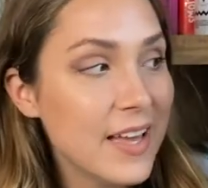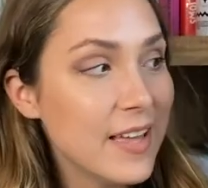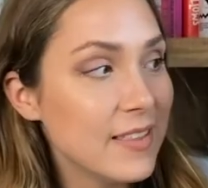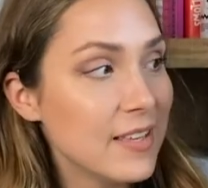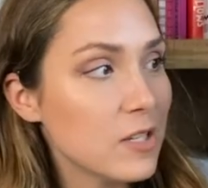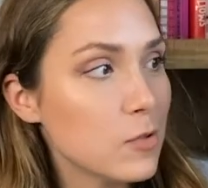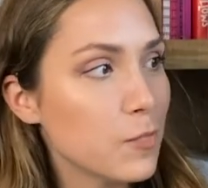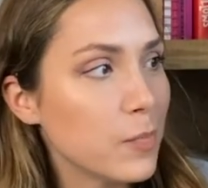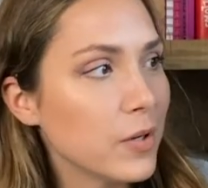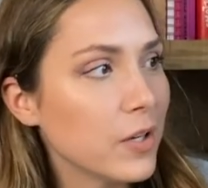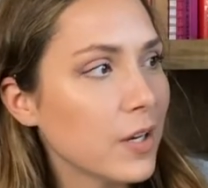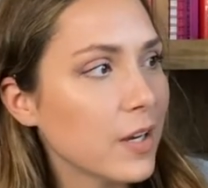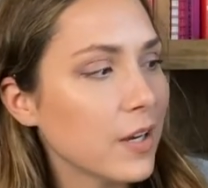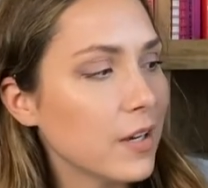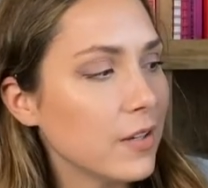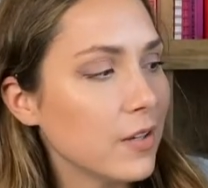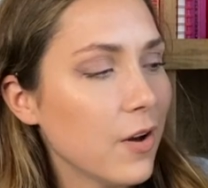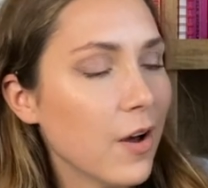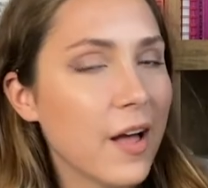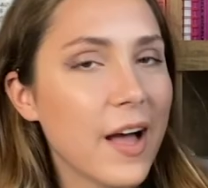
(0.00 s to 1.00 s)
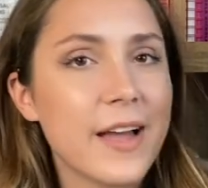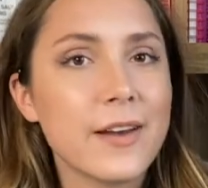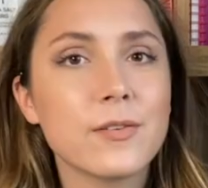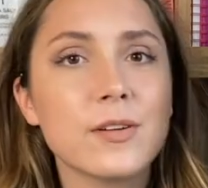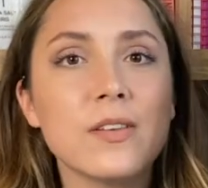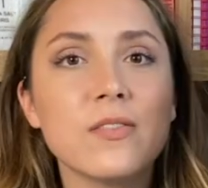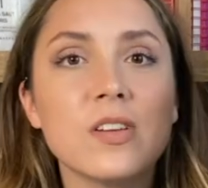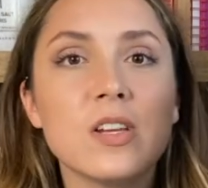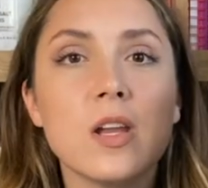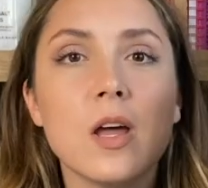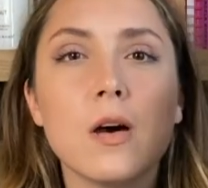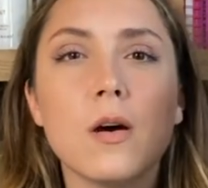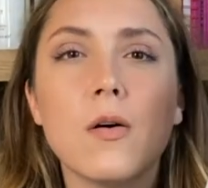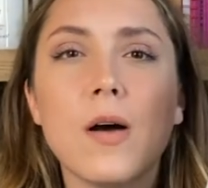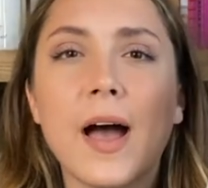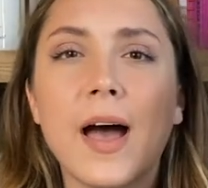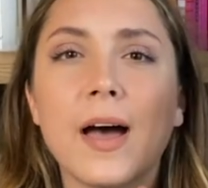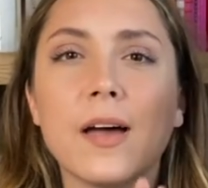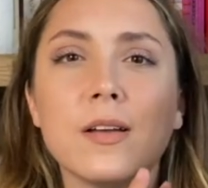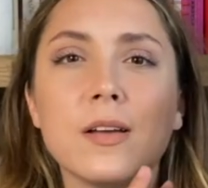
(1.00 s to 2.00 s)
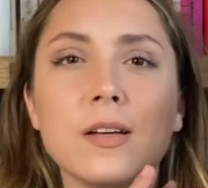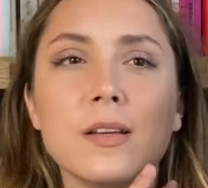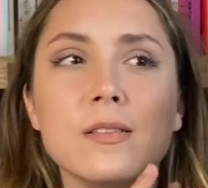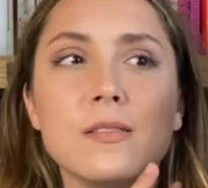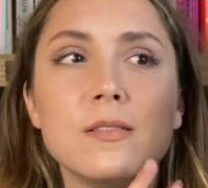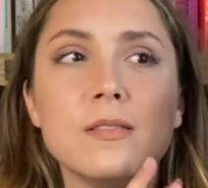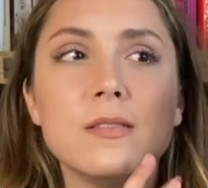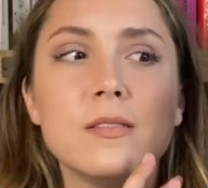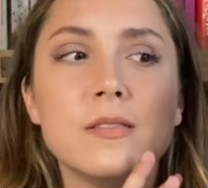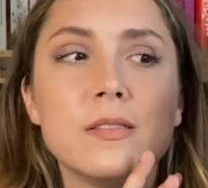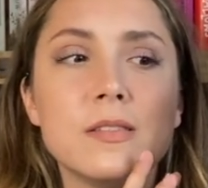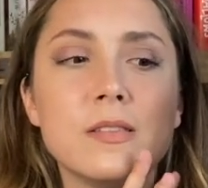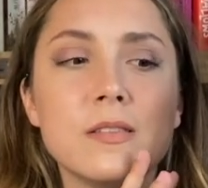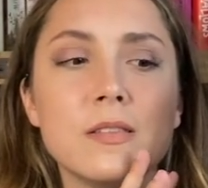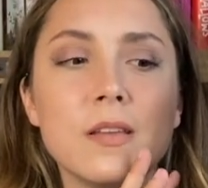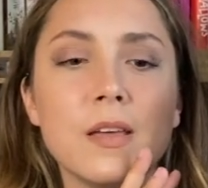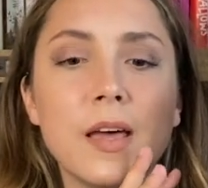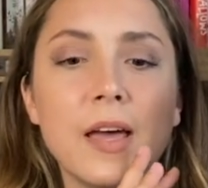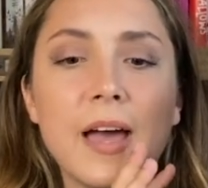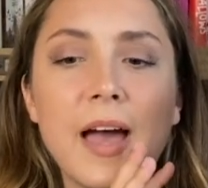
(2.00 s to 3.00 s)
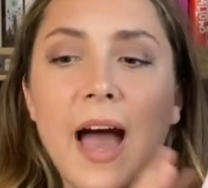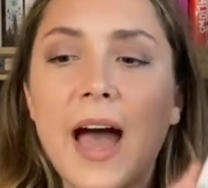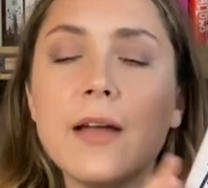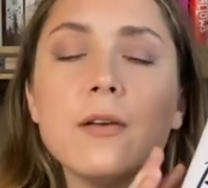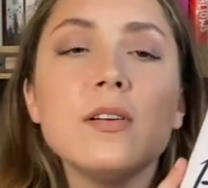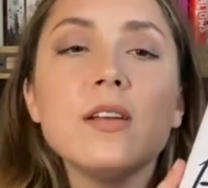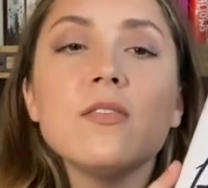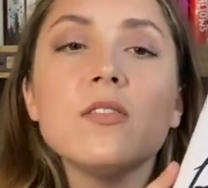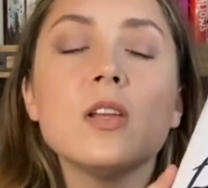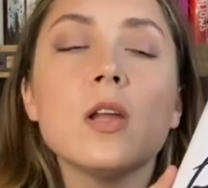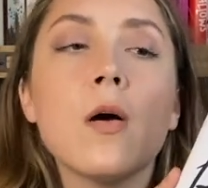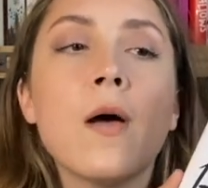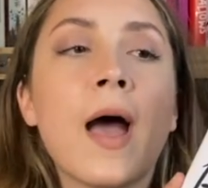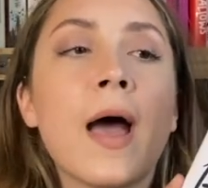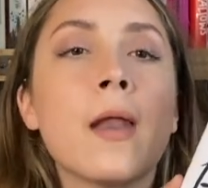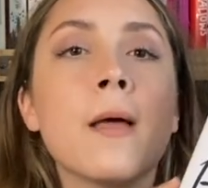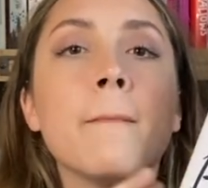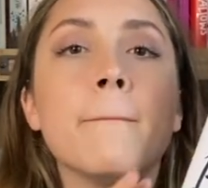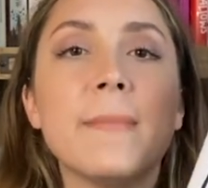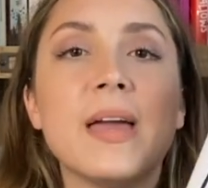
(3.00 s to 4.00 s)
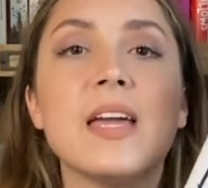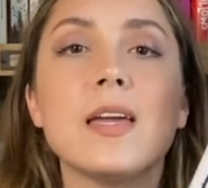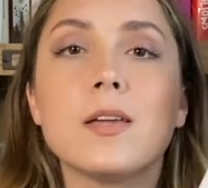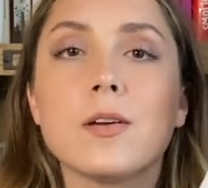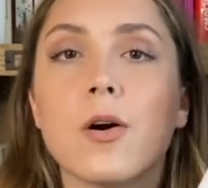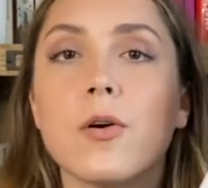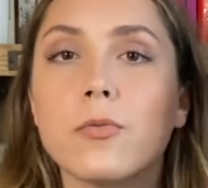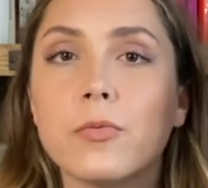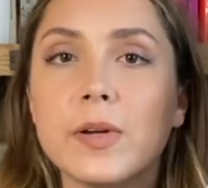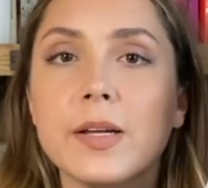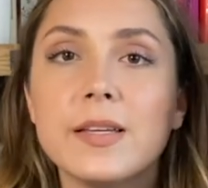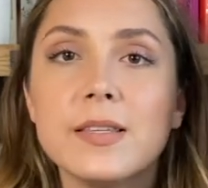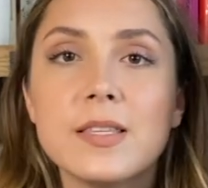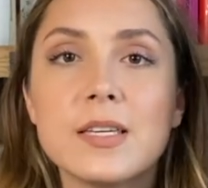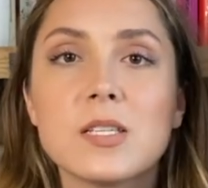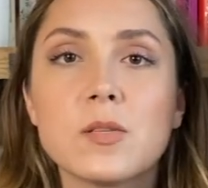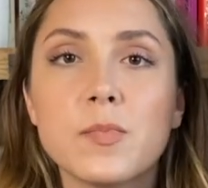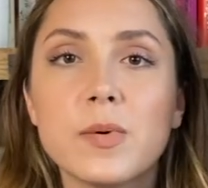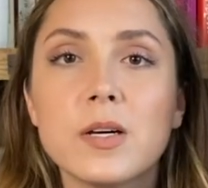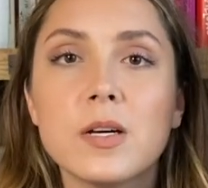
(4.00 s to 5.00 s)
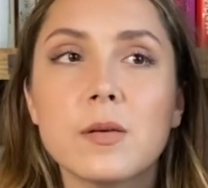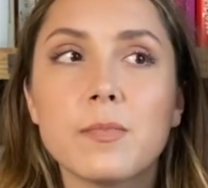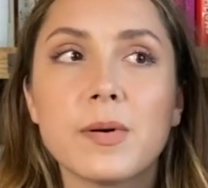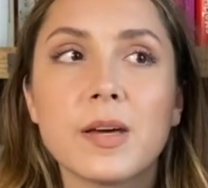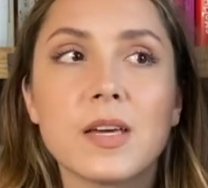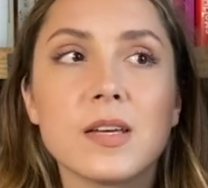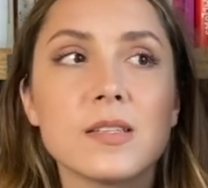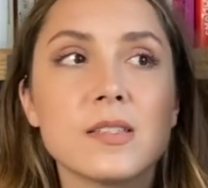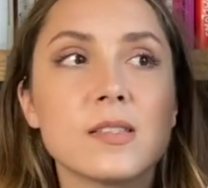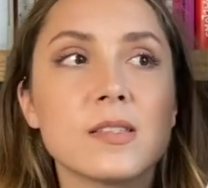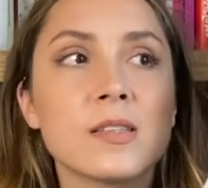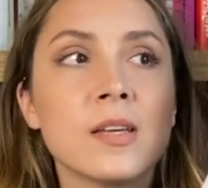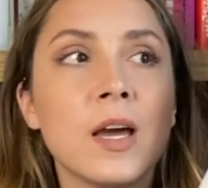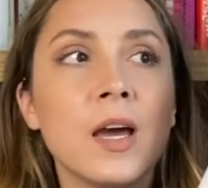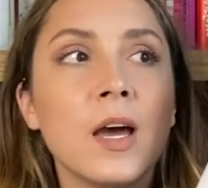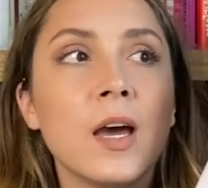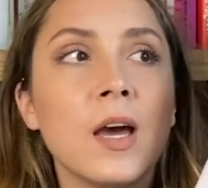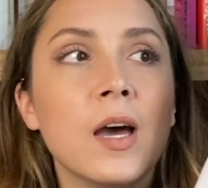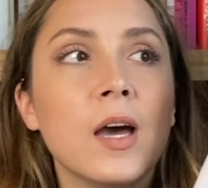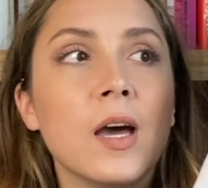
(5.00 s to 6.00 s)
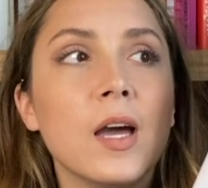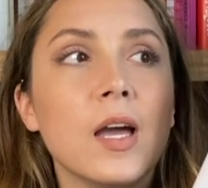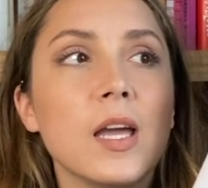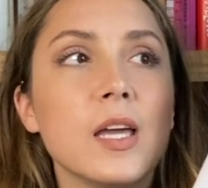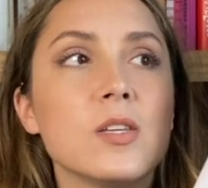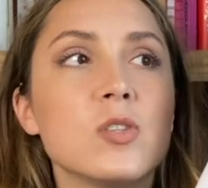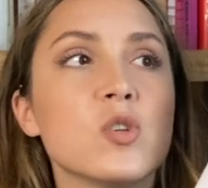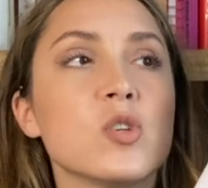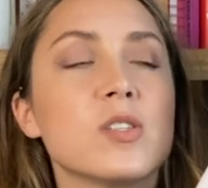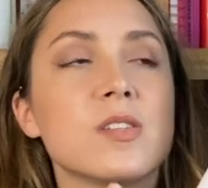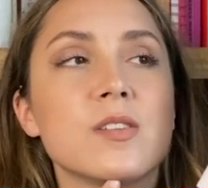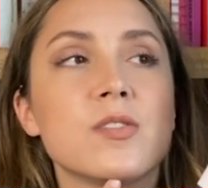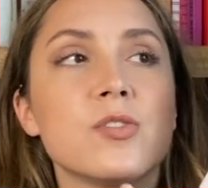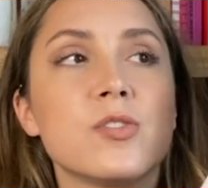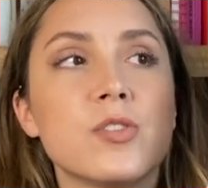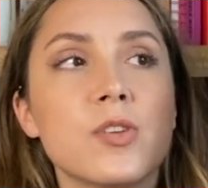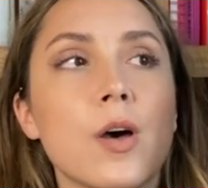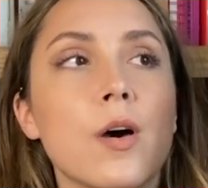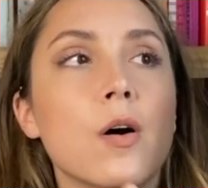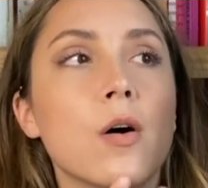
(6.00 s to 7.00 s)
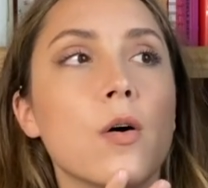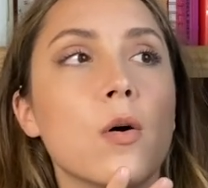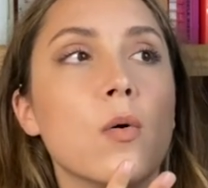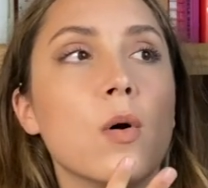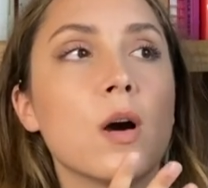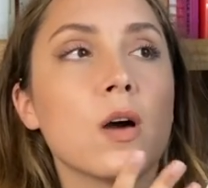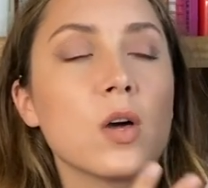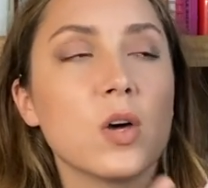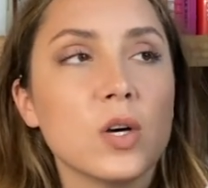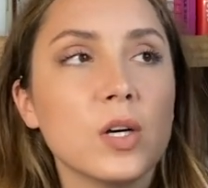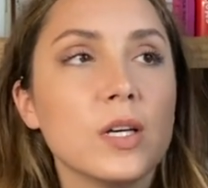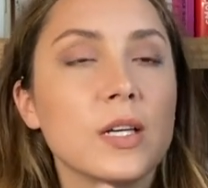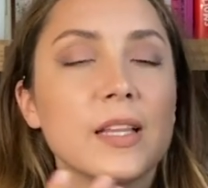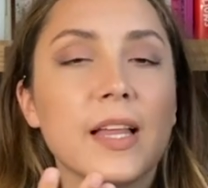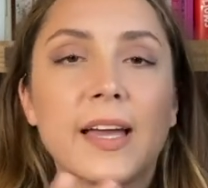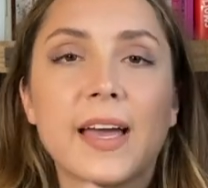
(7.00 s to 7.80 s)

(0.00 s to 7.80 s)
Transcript: This book, y'all, I don't even know how to make y'all read this book, because it just is so good.